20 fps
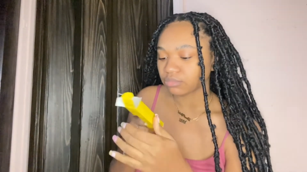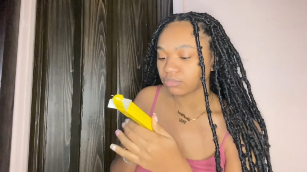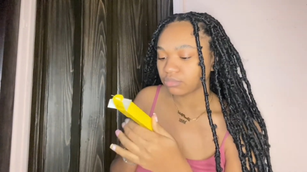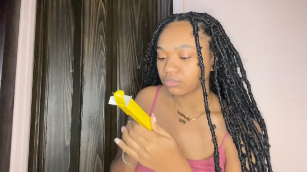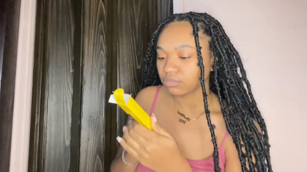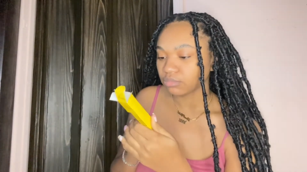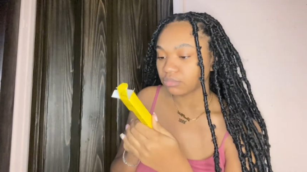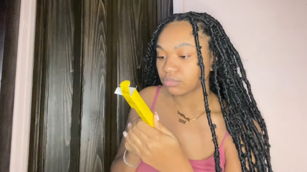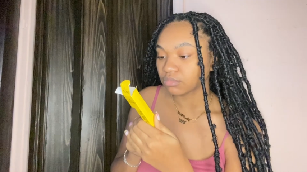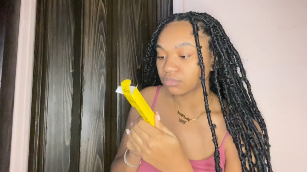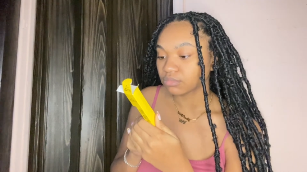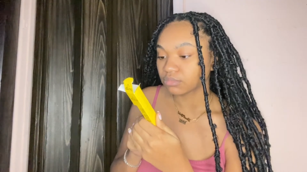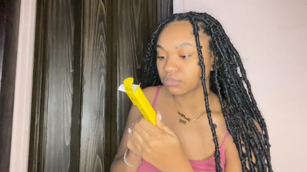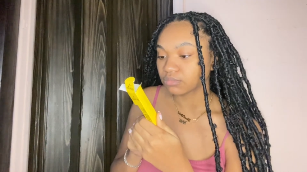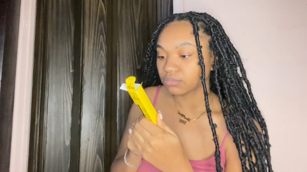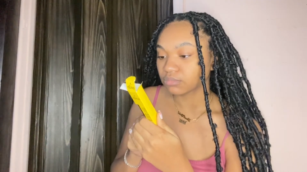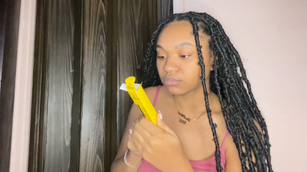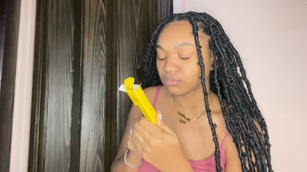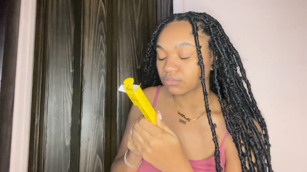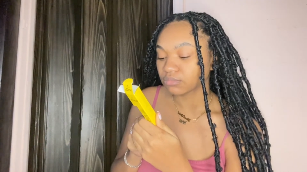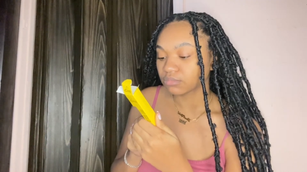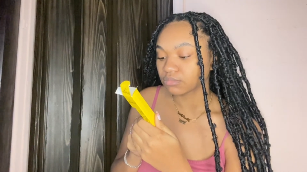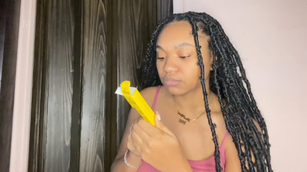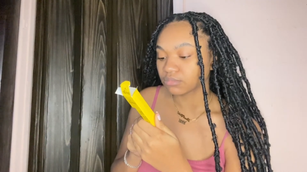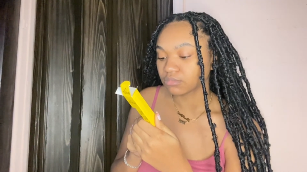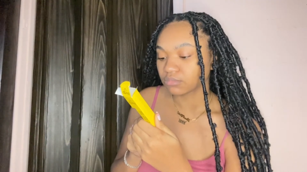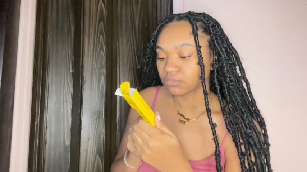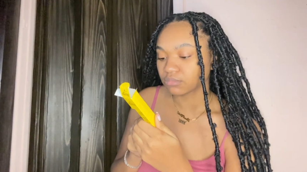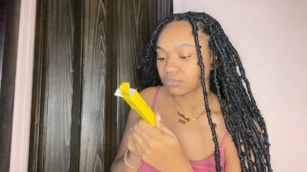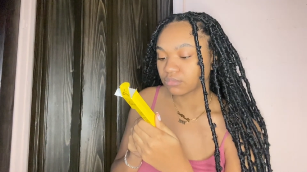
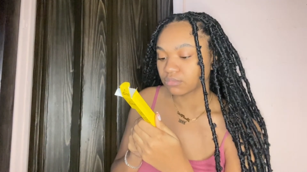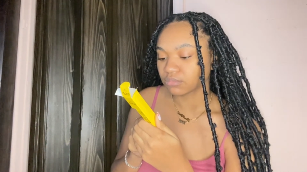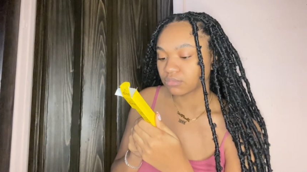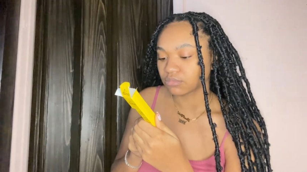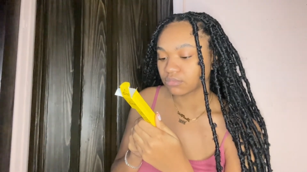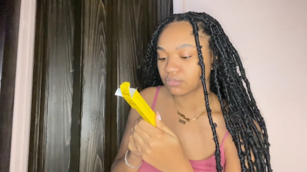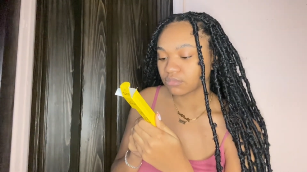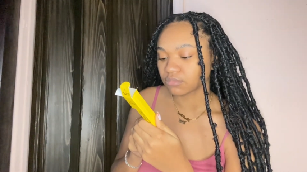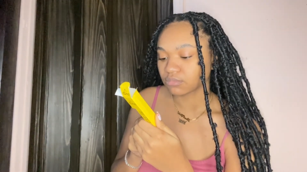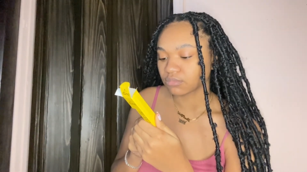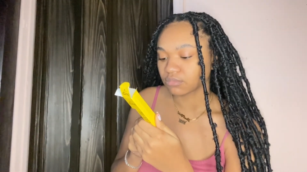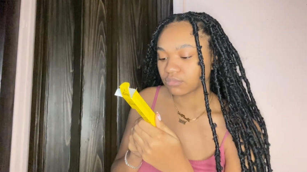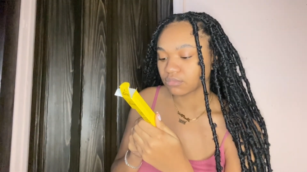No one is speaking in this clip.